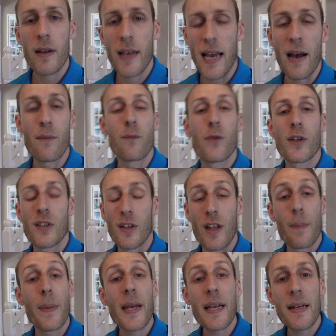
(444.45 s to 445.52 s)
canvas and
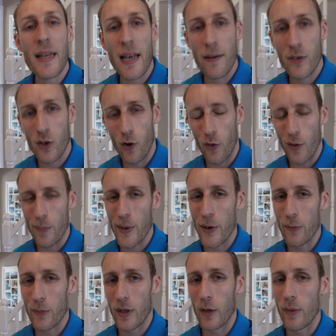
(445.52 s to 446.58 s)
the PDFs on the
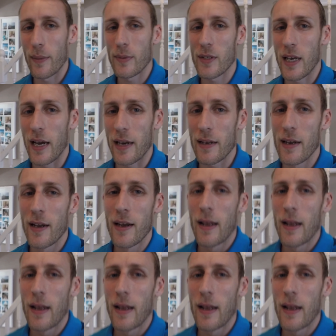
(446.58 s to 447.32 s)
Umbrella website.